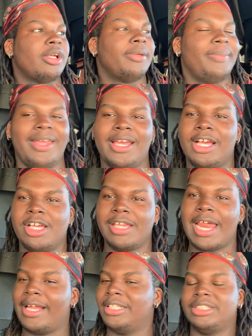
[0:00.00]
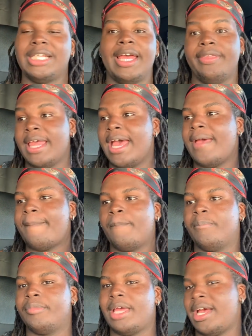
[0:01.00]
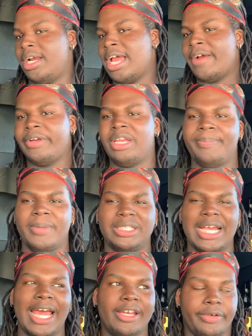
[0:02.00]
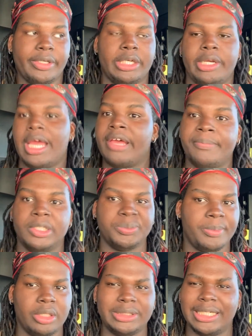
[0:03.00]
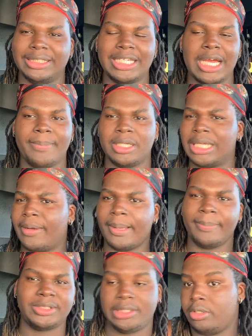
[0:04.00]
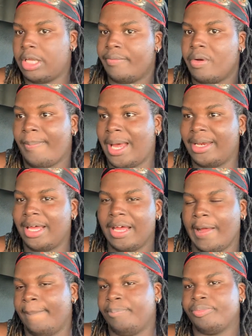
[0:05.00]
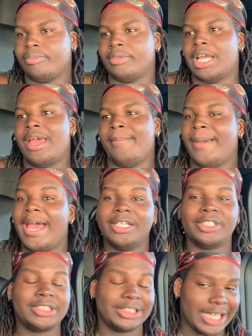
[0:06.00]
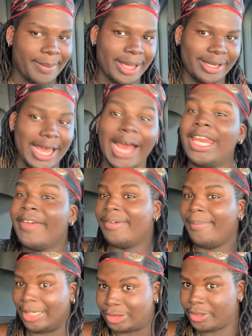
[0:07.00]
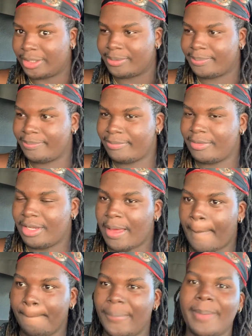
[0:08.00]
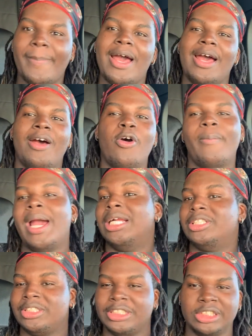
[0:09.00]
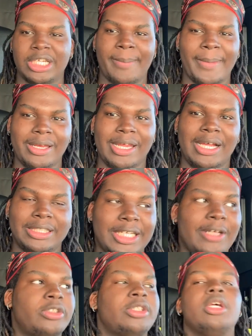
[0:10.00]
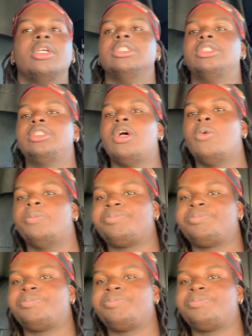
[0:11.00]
because I just had that. I really didn't have much bills at the time, because I'm still living with my address is I live in my truck, but my home address is at my dad's house. So